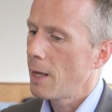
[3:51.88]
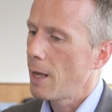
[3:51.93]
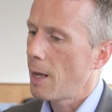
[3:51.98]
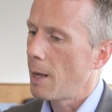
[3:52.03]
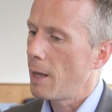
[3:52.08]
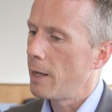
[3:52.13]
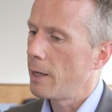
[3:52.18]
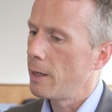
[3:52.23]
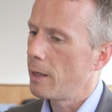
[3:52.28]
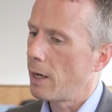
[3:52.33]

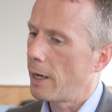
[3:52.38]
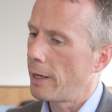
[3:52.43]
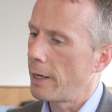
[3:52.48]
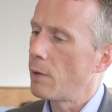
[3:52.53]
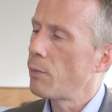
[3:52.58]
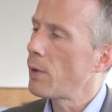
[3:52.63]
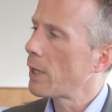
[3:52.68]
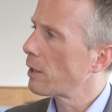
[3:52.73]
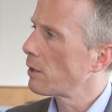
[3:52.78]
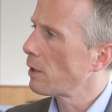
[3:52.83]
And I
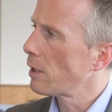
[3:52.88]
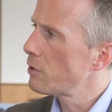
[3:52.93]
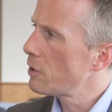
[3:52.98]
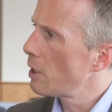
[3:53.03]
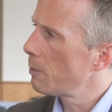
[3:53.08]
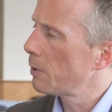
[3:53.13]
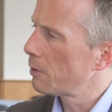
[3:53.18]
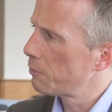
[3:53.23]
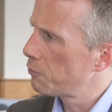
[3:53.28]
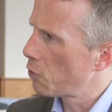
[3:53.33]
recognized
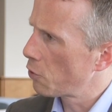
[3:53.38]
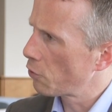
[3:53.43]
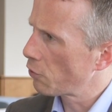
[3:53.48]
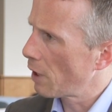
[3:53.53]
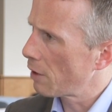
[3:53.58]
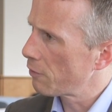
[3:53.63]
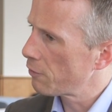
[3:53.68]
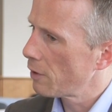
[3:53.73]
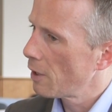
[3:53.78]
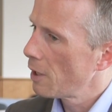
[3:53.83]
him in the
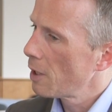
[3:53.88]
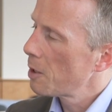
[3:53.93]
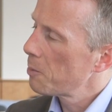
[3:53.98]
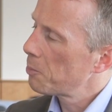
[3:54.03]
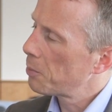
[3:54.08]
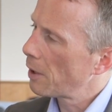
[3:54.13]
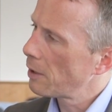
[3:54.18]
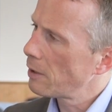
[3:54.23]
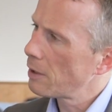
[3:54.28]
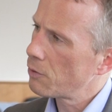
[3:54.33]
photograph,
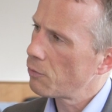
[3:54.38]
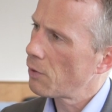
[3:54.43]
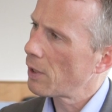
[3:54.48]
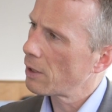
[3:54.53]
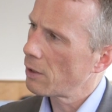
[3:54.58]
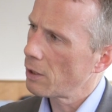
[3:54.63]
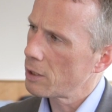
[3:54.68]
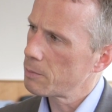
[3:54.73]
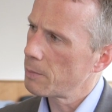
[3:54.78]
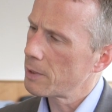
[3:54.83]
but I didn't
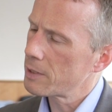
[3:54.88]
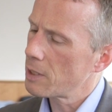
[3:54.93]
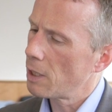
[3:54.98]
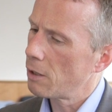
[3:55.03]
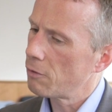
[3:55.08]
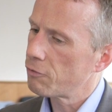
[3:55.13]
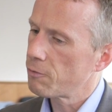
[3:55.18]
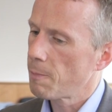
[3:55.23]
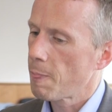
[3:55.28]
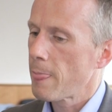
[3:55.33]
recognize
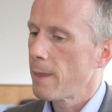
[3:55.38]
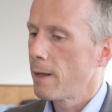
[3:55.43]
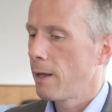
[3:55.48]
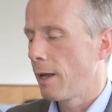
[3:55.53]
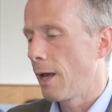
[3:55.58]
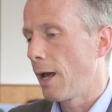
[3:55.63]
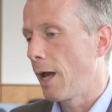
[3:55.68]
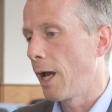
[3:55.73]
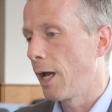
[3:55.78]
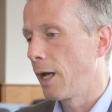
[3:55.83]
myself.
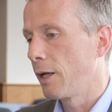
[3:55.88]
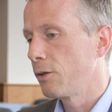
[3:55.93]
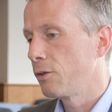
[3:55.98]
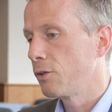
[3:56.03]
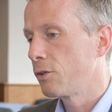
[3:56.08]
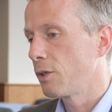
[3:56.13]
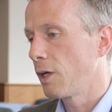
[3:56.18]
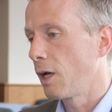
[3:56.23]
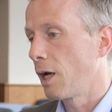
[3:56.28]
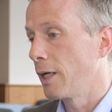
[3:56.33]

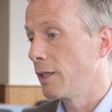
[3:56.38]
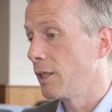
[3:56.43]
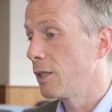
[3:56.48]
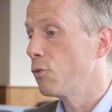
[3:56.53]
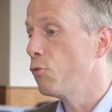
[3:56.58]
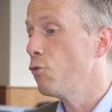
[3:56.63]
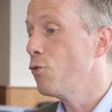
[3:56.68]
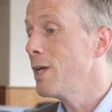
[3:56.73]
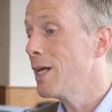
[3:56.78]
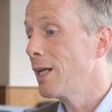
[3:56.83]
And I
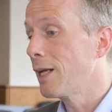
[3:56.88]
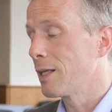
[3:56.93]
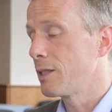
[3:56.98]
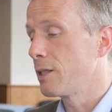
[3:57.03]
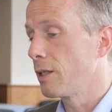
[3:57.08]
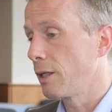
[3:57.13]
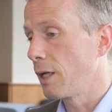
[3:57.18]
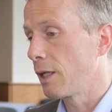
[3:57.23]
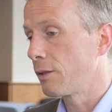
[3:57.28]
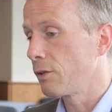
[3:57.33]
didn't realize
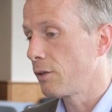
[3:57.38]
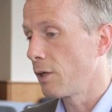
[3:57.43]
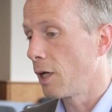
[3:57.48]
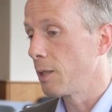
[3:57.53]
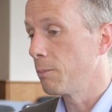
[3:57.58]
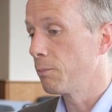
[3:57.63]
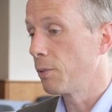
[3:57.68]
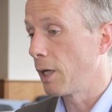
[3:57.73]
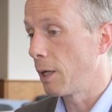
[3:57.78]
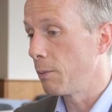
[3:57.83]
it at the
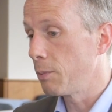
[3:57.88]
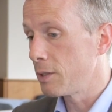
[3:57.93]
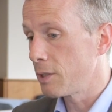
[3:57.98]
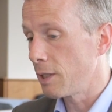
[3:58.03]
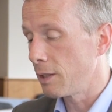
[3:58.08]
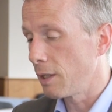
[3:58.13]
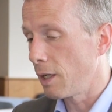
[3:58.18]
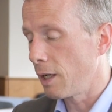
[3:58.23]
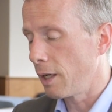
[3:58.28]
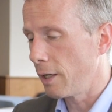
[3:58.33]
time, but
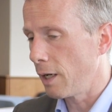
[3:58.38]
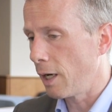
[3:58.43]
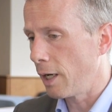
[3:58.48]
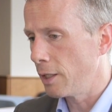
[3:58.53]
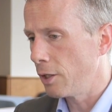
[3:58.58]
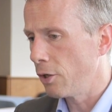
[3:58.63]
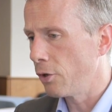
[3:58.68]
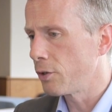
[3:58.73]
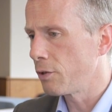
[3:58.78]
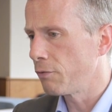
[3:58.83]
I
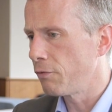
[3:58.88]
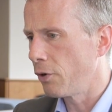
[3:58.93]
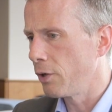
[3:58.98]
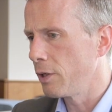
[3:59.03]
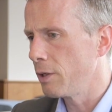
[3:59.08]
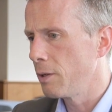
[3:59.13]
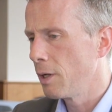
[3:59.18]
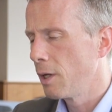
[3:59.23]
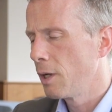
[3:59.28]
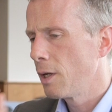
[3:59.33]
learned a
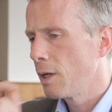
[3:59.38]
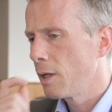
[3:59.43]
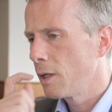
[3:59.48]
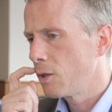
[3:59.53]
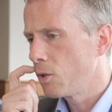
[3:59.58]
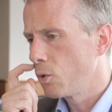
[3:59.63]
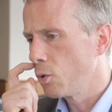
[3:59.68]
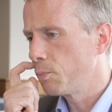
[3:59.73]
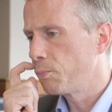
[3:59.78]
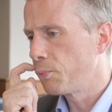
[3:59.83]
very
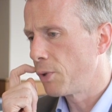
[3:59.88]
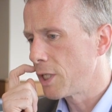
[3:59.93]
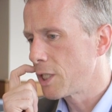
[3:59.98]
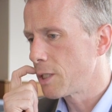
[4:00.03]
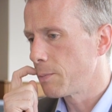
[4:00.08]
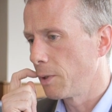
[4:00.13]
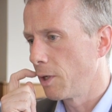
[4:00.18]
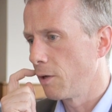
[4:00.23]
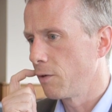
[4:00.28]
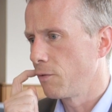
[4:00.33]
good
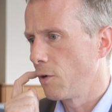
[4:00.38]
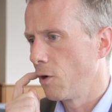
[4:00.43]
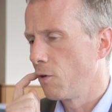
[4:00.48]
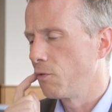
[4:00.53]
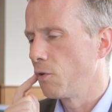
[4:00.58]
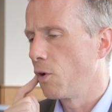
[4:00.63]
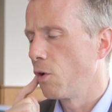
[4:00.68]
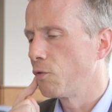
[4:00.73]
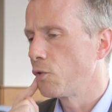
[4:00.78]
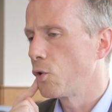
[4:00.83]
principle
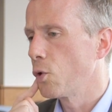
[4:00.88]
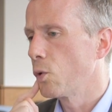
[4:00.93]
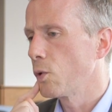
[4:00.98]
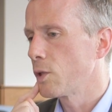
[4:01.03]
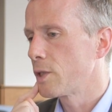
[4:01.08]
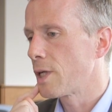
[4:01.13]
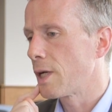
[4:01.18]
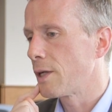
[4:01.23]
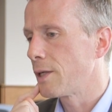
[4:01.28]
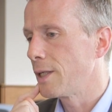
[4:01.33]
of goal
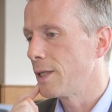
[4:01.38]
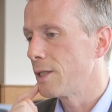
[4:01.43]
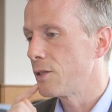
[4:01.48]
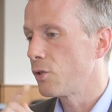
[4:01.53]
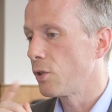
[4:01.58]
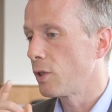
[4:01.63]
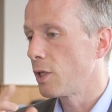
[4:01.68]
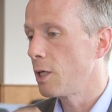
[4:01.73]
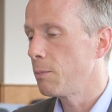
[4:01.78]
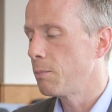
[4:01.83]
setting is
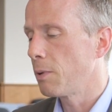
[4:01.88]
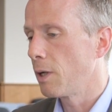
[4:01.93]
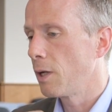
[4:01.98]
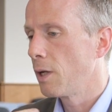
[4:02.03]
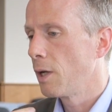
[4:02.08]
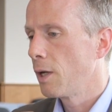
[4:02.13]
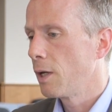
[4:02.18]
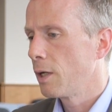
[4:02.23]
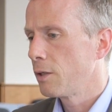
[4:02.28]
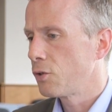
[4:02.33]

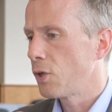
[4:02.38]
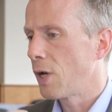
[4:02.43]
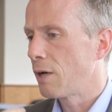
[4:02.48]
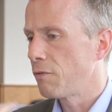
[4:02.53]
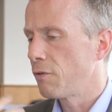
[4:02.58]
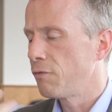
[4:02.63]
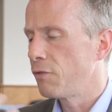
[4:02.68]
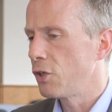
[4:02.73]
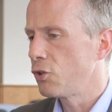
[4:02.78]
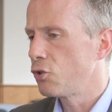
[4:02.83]
to have
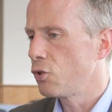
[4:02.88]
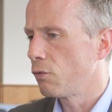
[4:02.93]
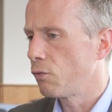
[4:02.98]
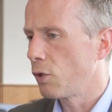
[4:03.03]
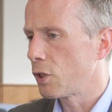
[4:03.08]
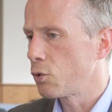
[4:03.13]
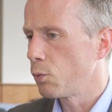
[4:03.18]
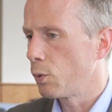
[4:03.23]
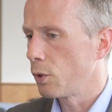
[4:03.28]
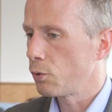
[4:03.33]
a vision of
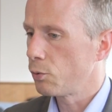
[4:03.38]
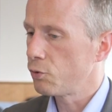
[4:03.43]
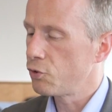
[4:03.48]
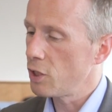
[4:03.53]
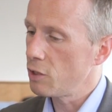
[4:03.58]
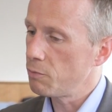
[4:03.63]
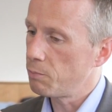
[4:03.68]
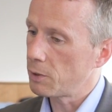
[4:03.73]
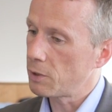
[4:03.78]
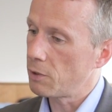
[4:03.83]
what you want to
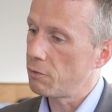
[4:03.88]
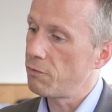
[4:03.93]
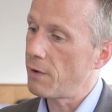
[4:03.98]
achieve, but the